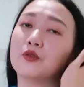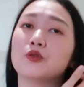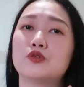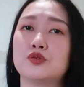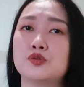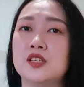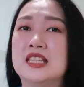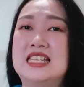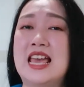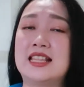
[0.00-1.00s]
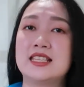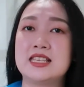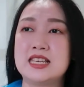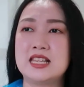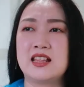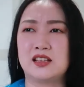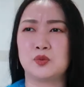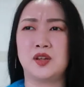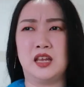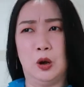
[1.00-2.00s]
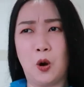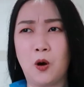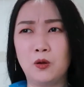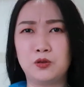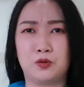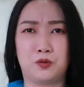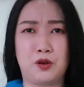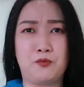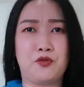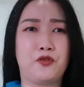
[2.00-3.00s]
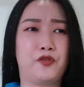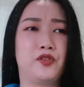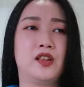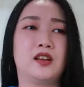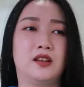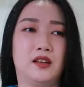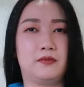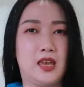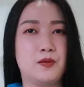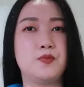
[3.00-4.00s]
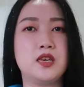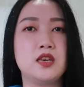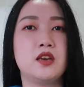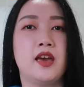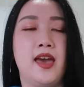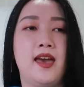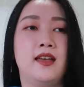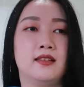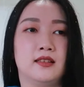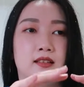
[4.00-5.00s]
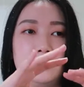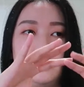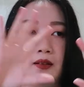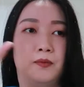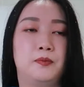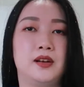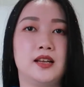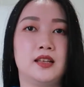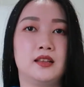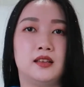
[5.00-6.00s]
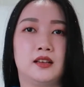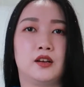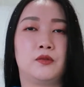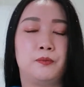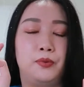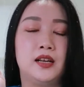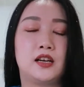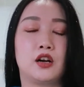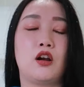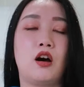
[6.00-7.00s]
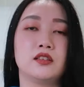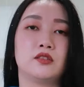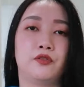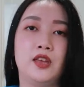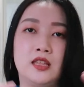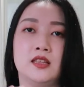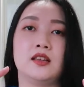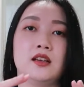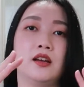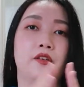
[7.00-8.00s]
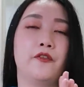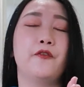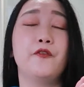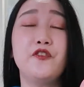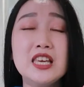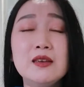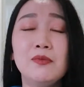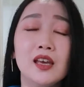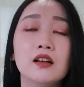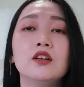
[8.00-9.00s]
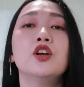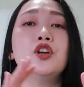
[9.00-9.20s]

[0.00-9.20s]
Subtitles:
go through the DNC. That's what they call, to remove the baby and the blood clots in the female